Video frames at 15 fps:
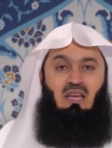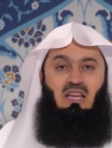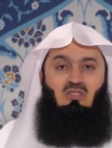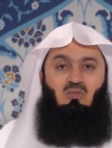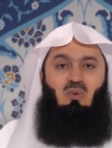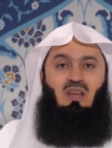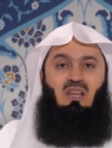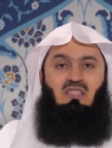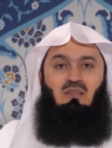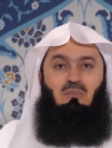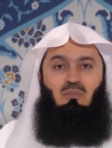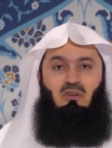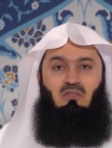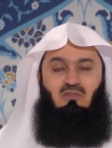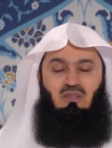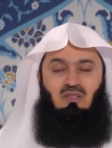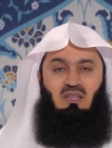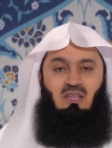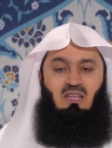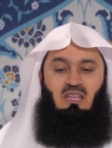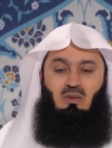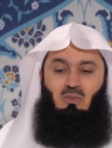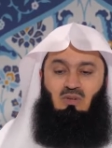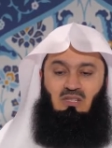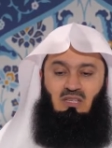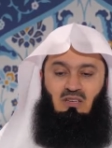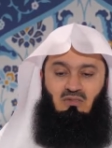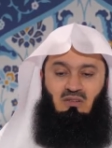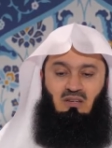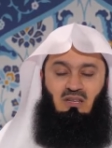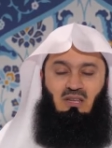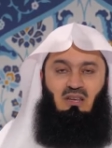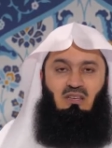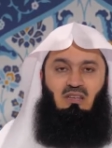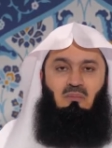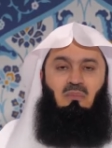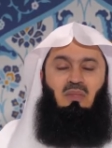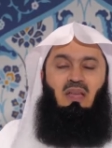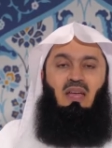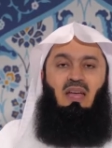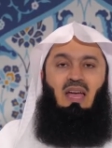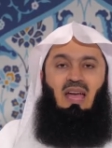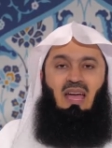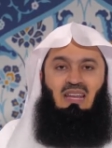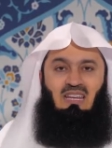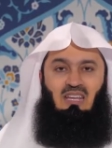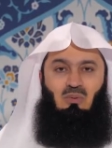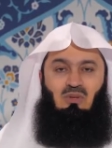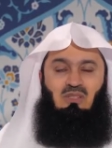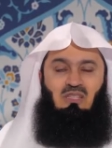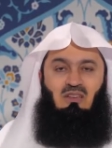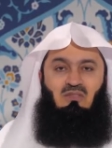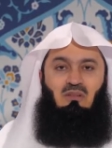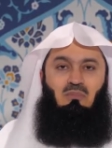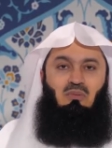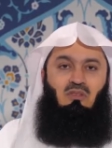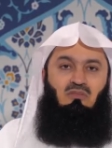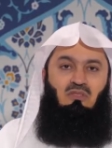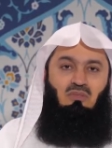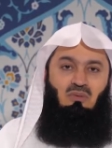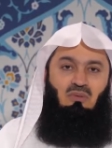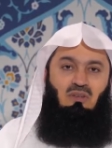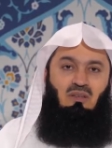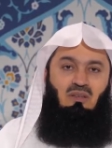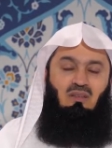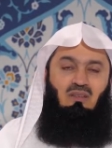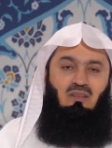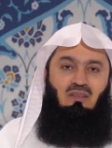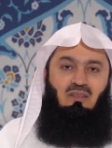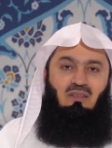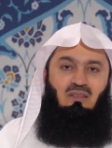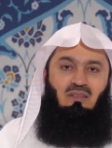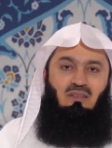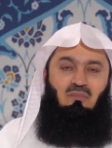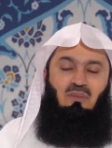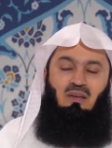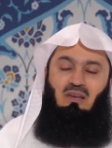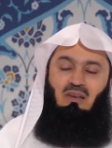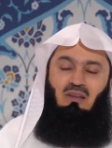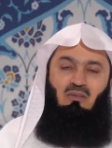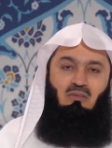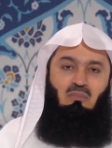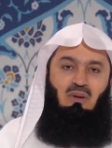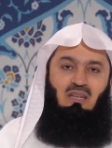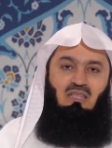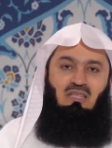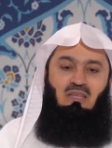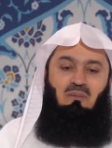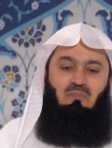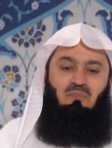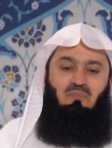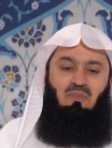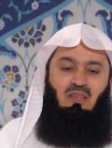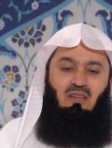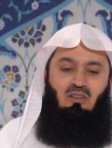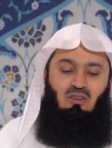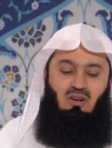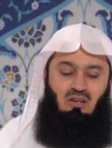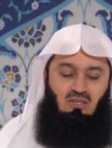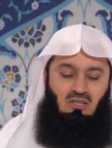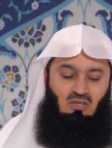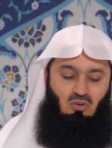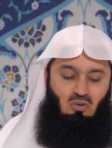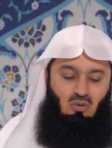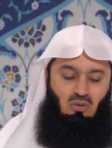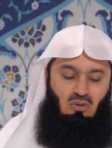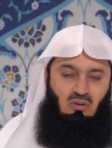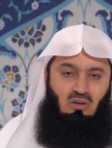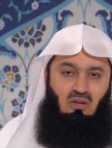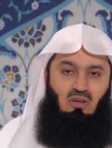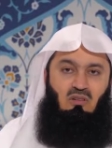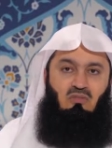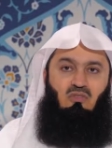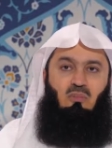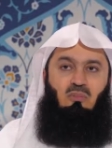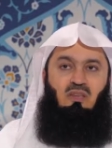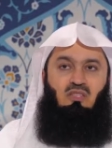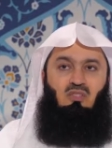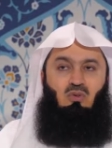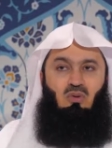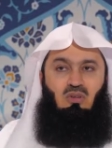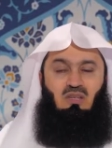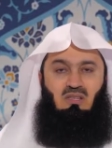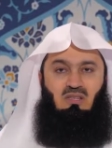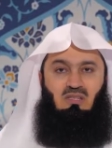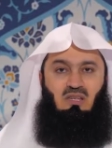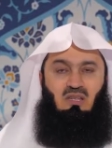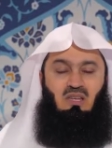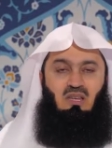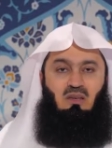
as well as a prophet he was given kingdom and he was given prophethood may Allah almighty grant us all from his goodness